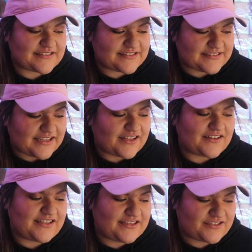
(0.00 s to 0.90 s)

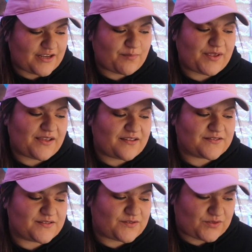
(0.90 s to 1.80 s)
Stell and JP and
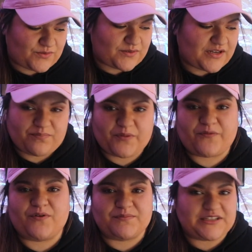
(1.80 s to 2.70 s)
Sejun
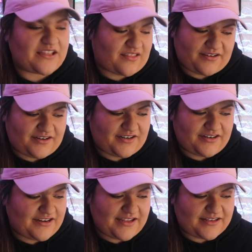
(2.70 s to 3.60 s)
perform together
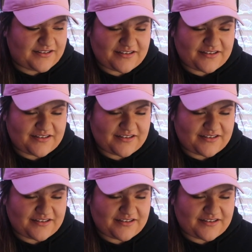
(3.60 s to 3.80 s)
and